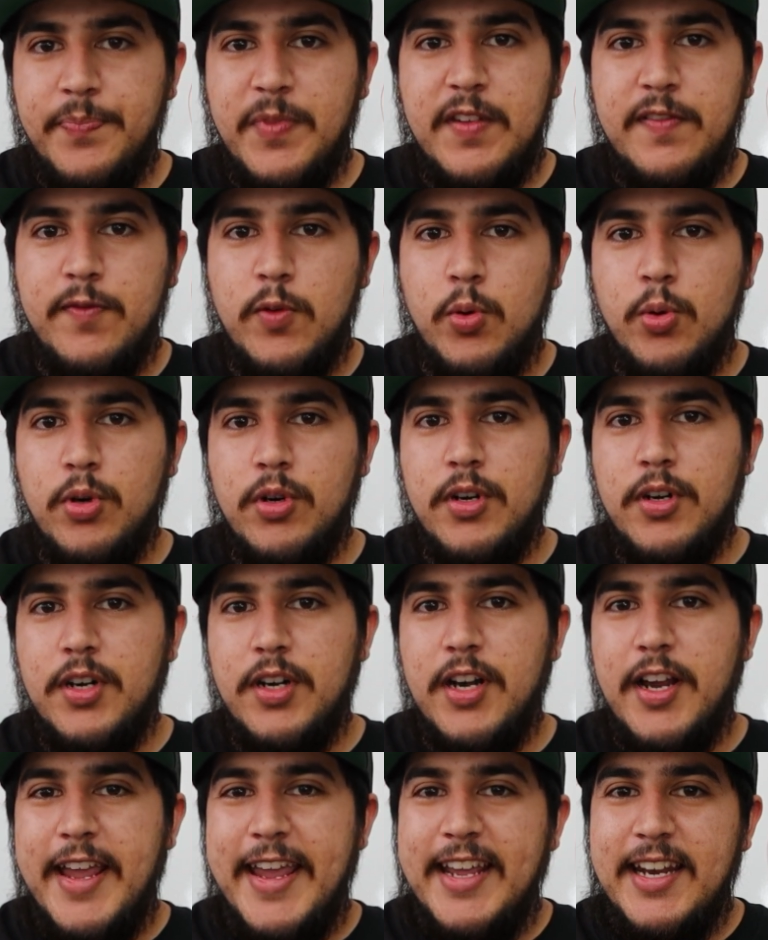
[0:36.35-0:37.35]
for
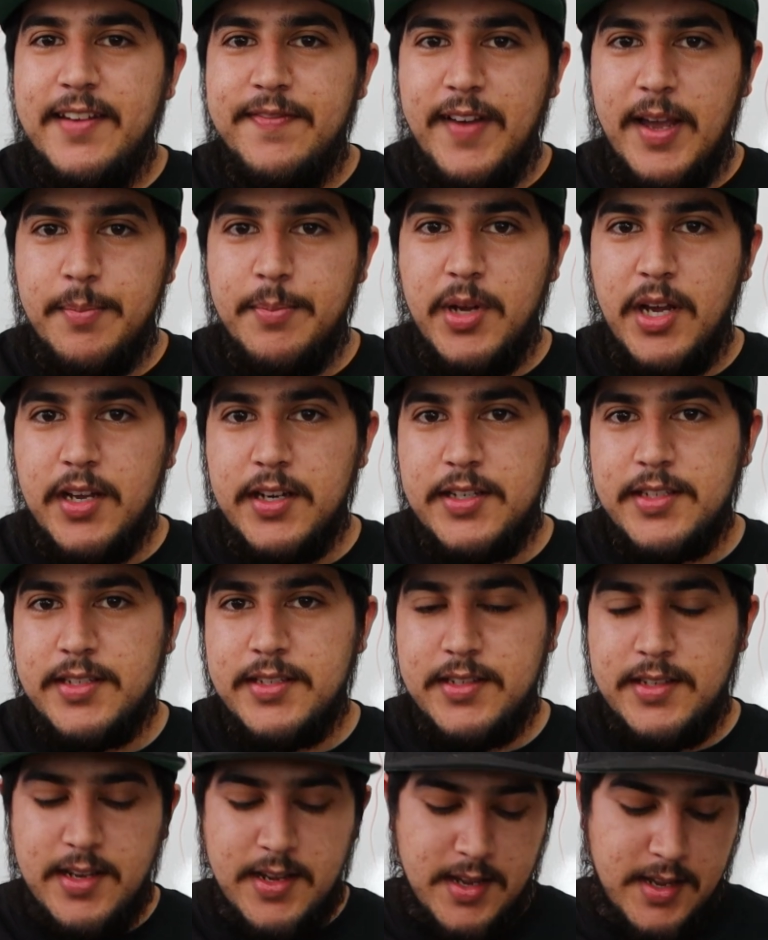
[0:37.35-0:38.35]
85
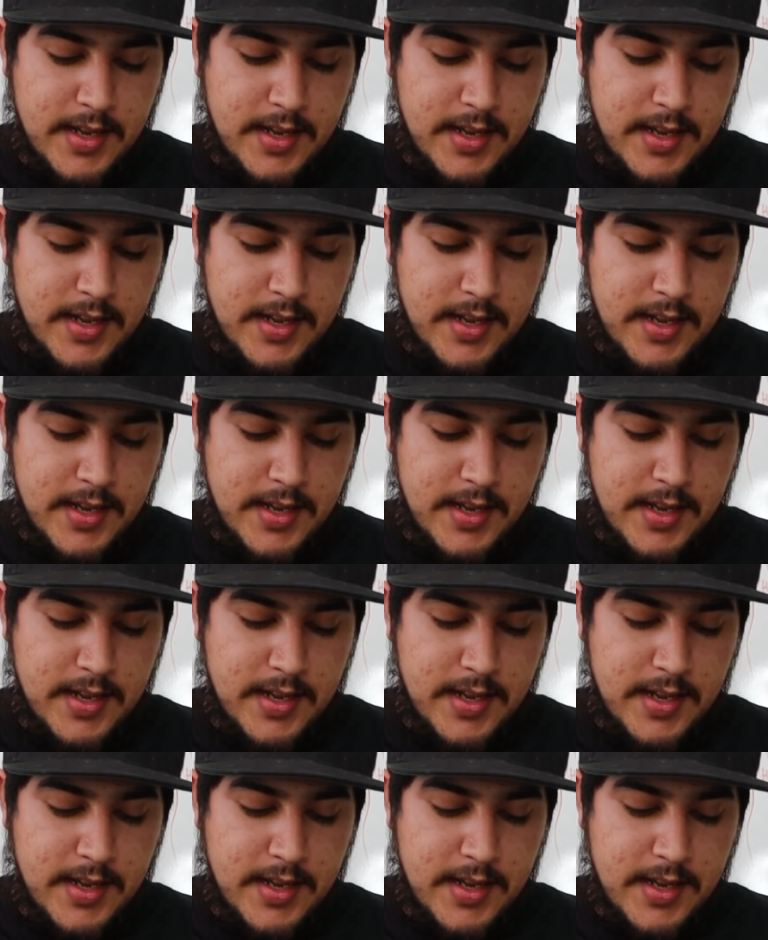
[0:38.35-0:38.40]
bucks.